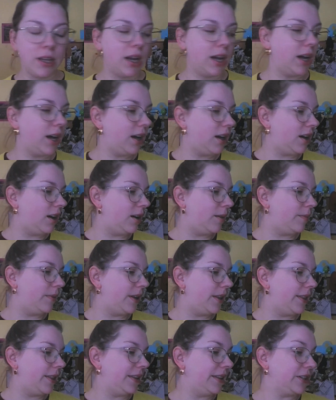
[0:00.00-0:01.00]

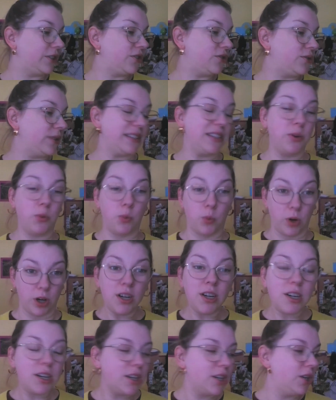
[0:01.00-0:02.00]
Then there's stress at
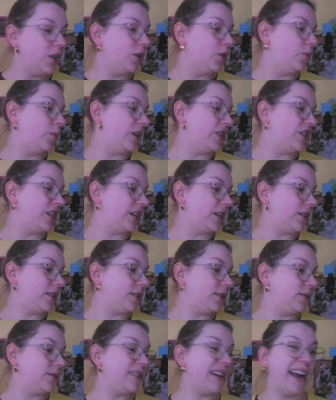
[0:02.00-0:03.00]
work, which
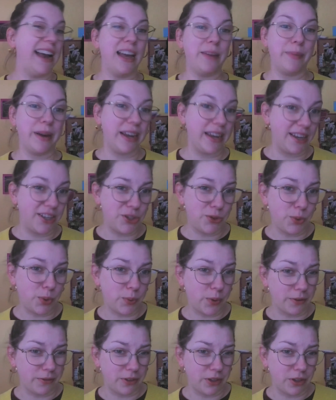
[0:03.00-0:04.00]
includes I had my annual
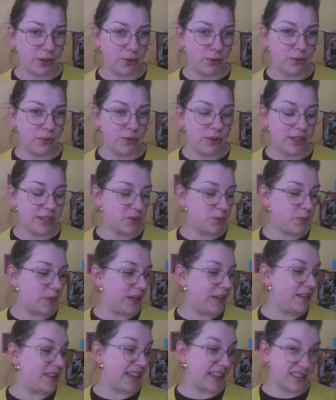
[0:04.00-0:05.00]
review this
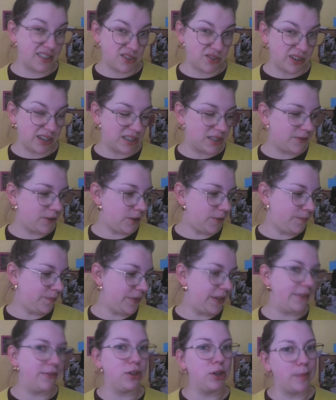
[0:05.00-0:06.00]
week. That's stressful.
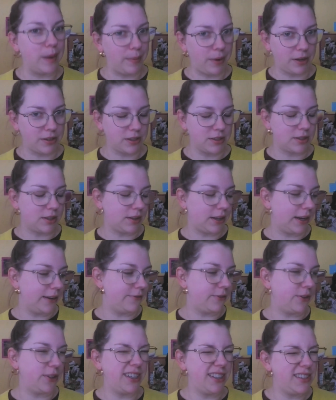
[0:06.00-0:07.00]
Even though my boss is
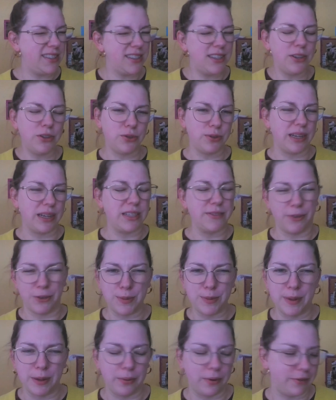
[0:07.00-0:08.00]
delightful, it's still stressful
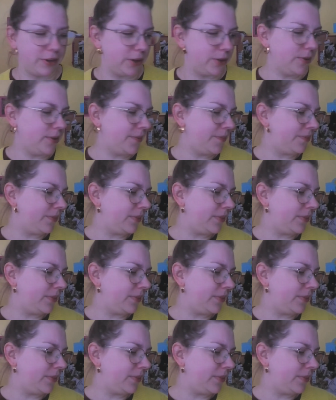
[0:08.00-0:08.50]
to be reviewed.